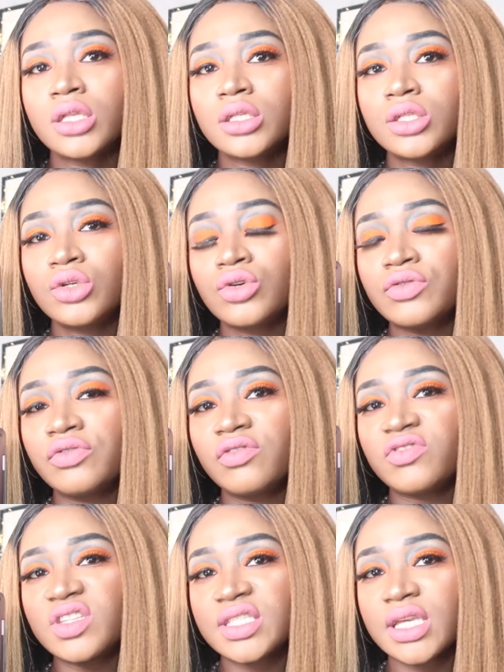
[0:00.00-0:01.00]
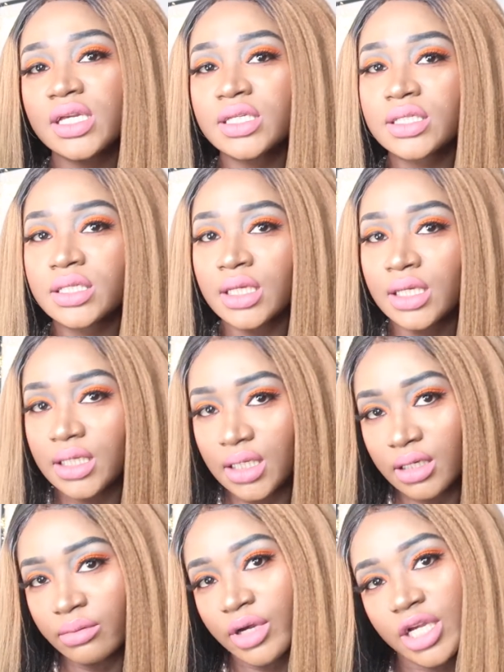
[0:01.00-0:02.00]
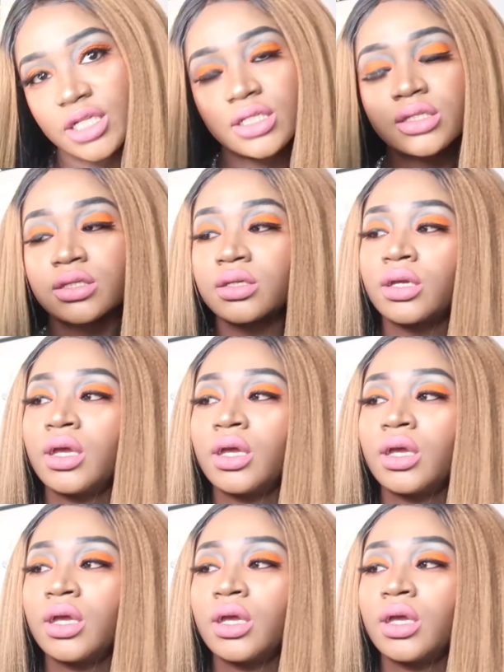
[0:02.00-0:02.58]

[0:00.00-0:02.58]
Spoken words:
256 gigabytes,